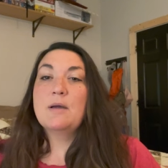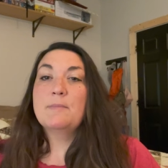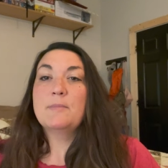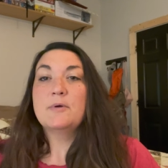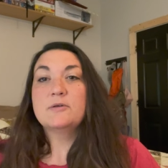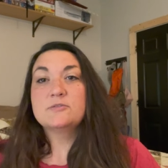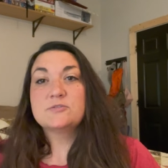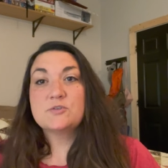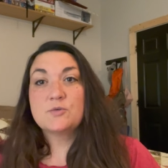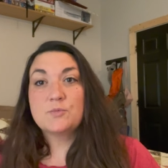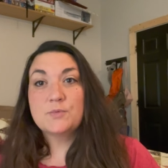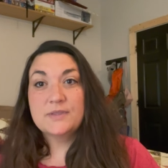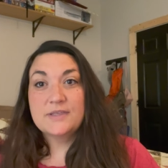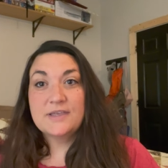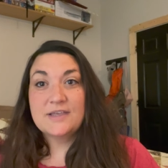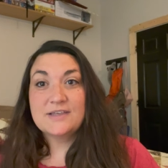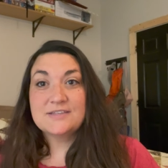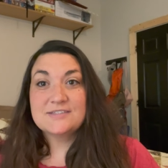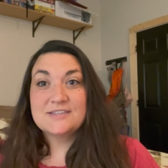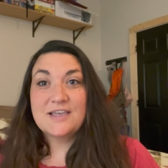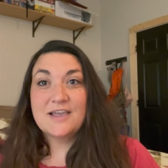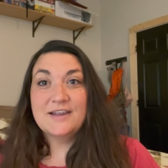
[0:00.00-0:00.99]
I'm also really
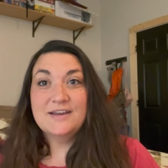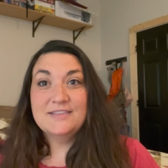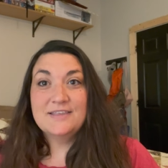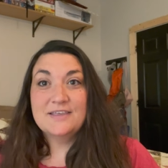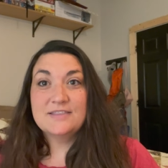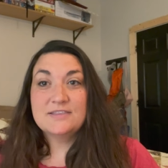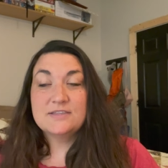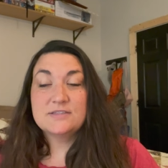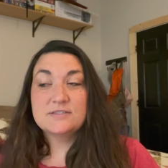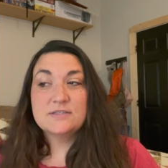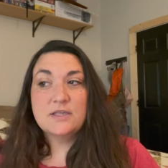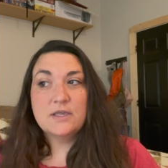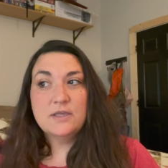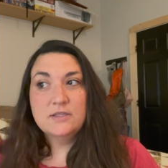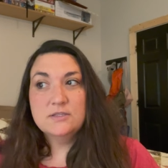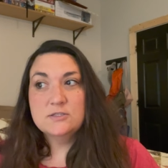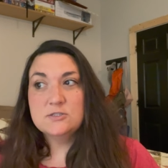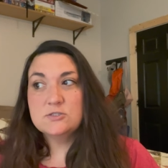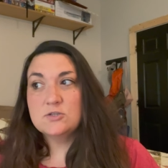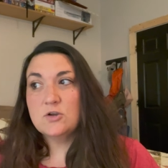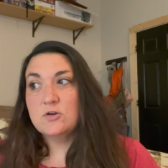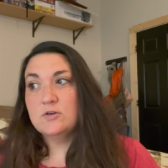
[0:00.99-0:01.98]
excited that the
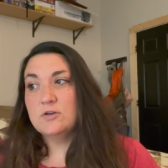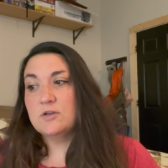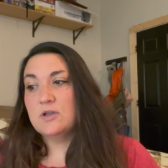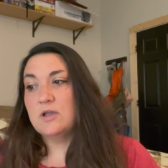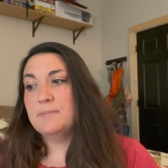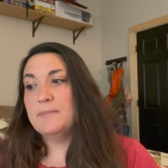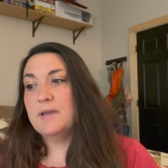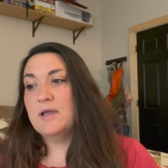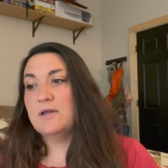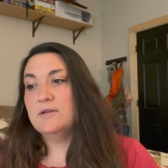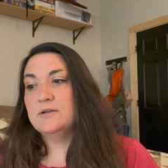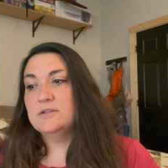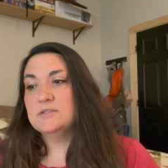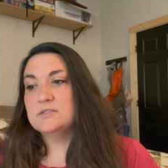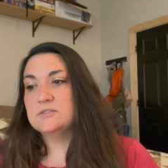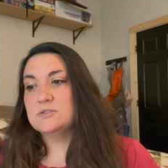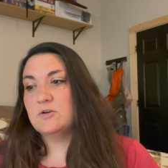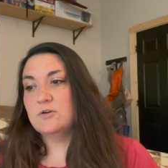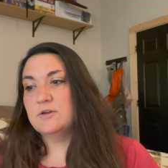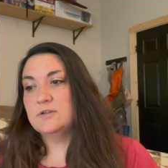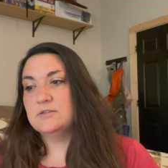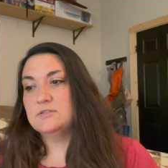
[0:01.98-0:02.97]
sun's starting to come out and it's
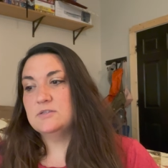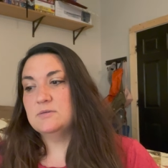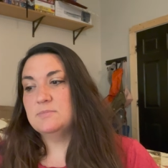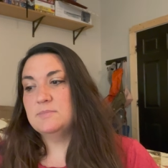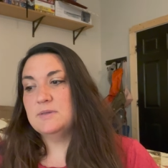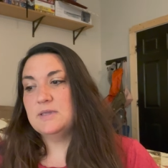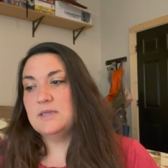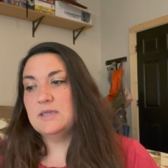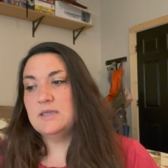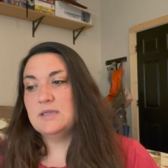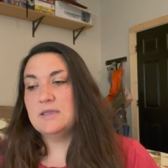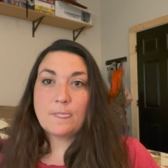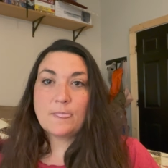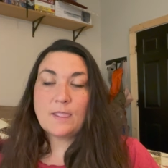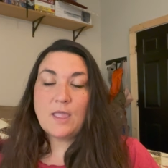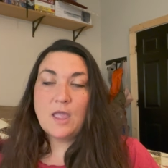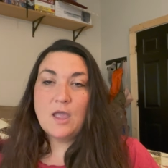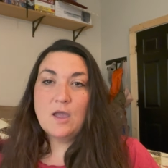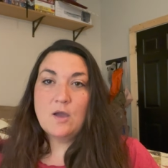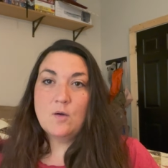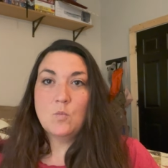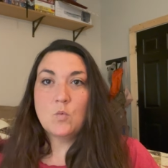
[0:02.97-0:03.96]
starting to be
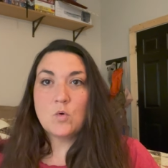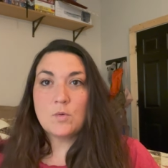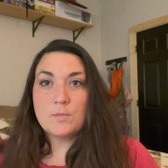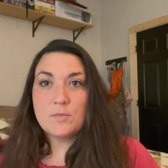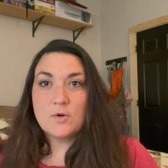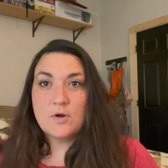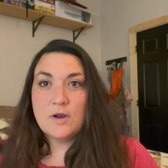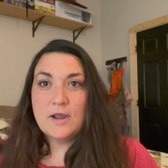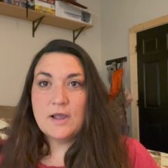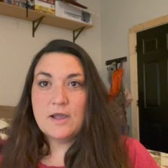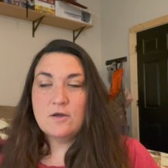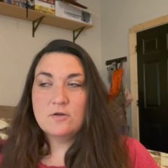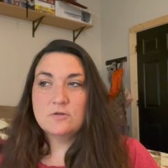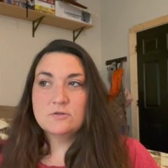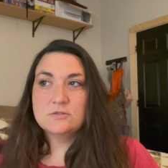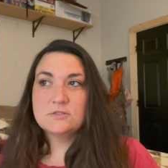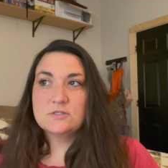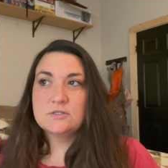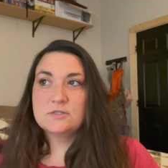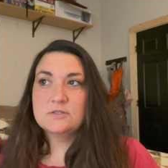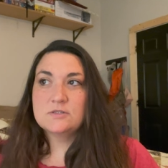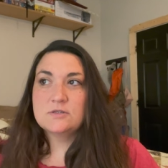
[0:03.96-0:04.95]
uh, warmer
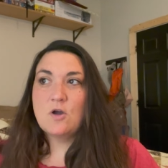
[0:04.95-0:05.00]
out.